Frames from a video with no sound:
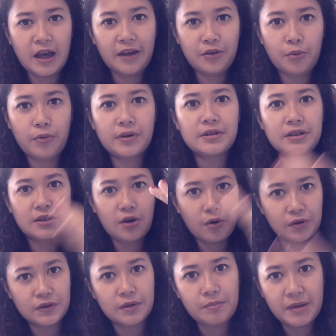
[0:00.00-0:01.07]
other words is
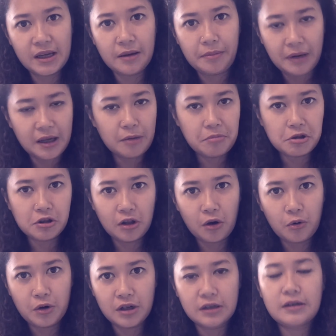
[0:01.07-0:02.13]
going to be a little bit
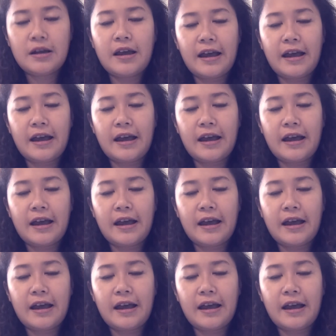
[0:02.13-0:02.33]
lower.